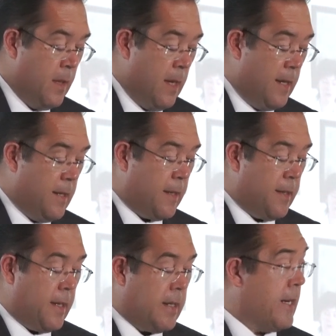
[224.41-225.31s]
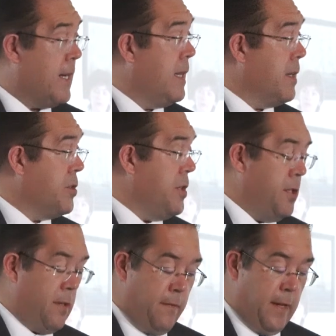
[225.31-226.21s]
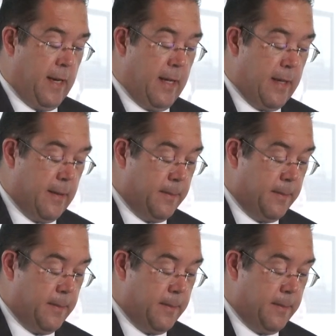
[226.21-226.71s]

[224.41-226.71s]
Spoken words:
at the Greek Catholic Church in Valletta,